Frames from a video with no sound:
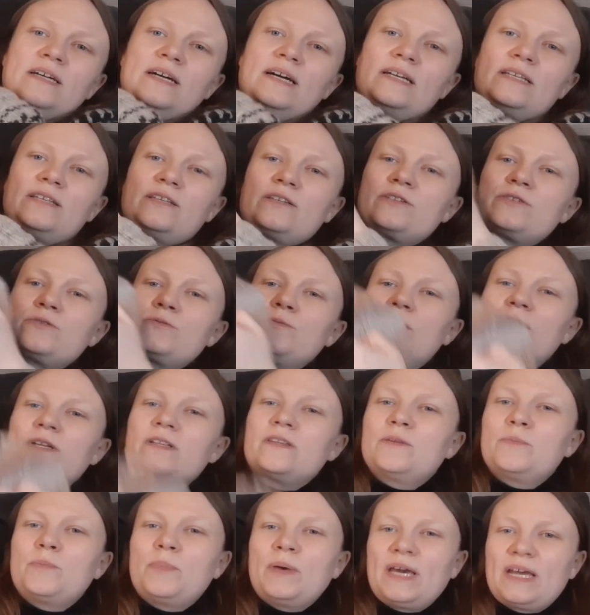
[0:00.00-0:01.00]
I just
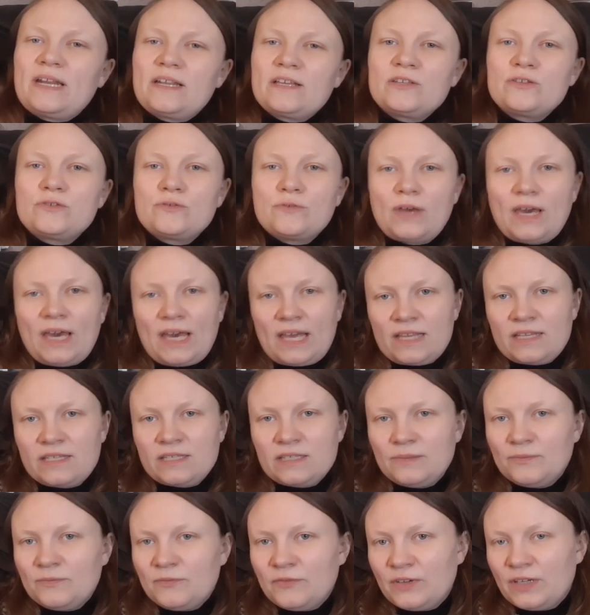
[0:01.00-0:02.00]
wanted the pattern to add
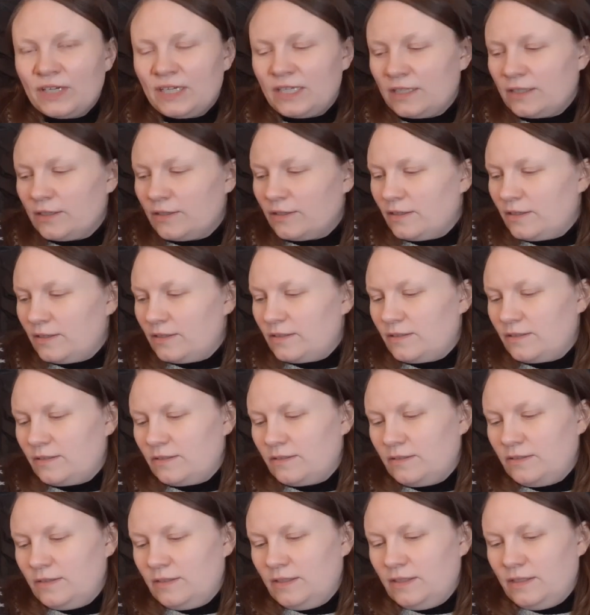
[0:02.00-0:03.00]
something and
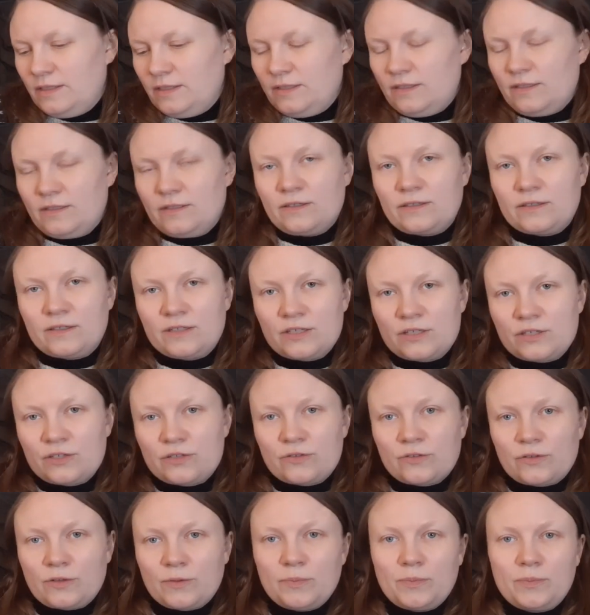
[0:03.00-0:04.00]
not
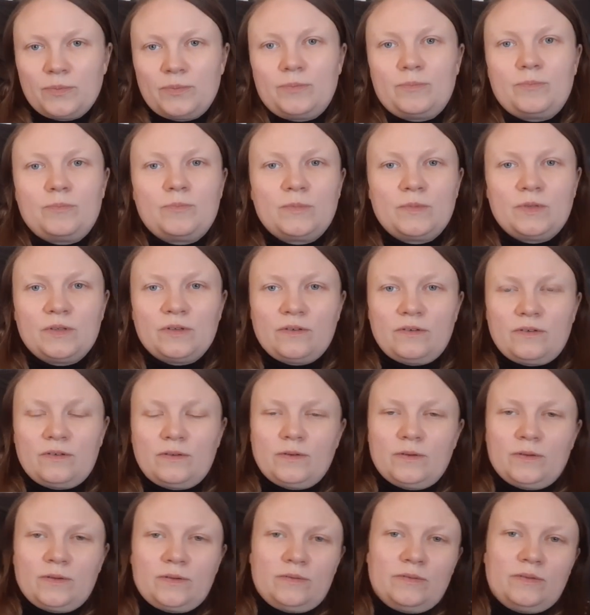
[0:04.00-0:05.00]
disturb
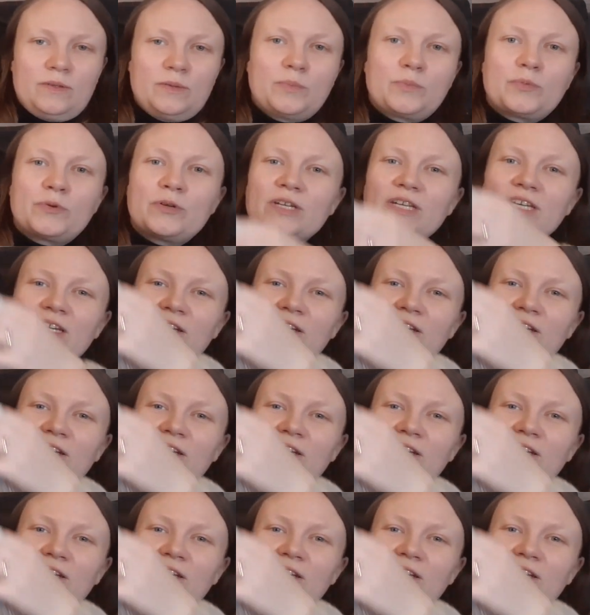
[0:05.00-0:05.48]
the pretty